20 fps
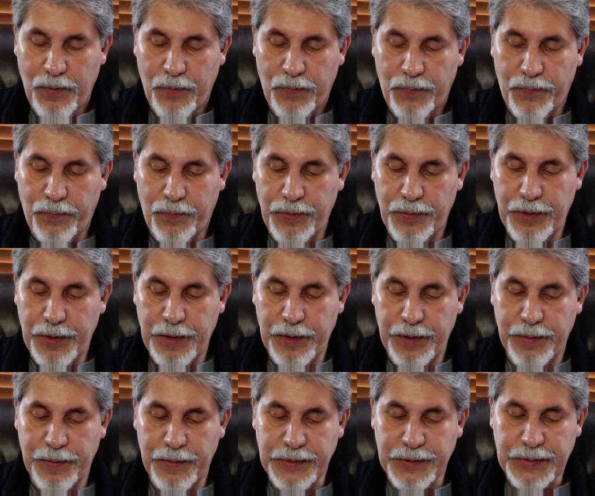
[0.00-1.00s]
For
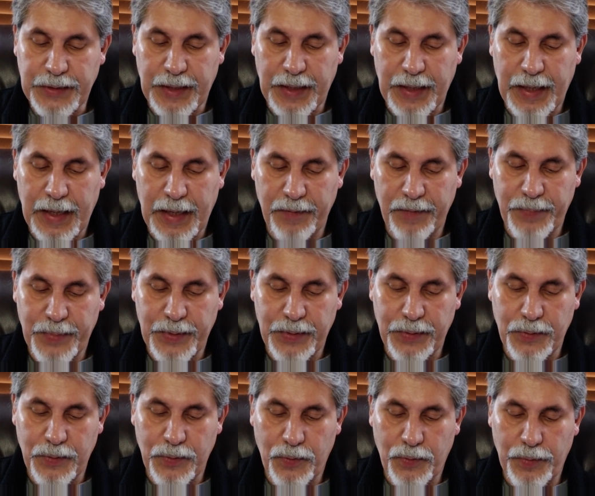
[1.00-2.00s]
years, they have
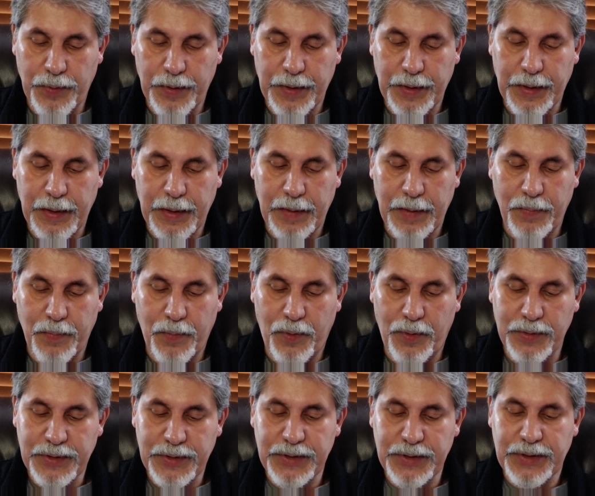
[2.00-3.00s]
been doing
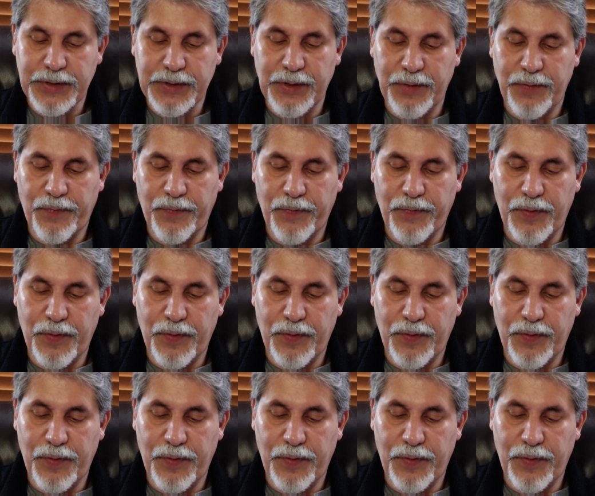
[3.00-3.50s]
emergency